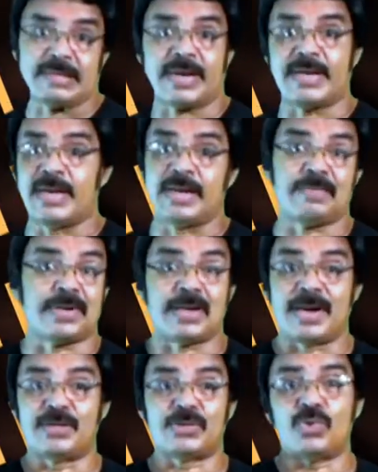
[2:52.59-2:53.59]
grade 11
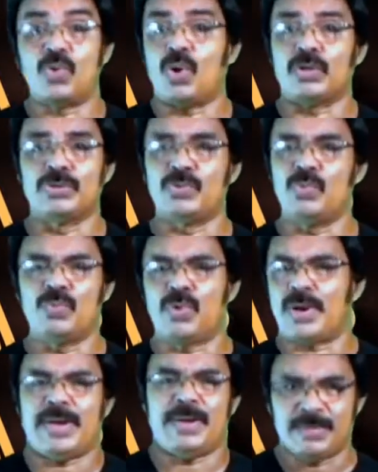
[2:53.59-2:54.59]
and so on, don't
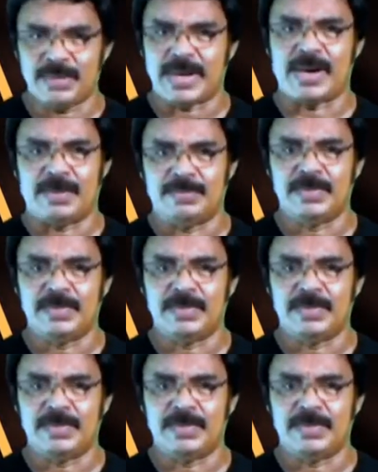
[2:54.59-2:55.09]
worry, yeah.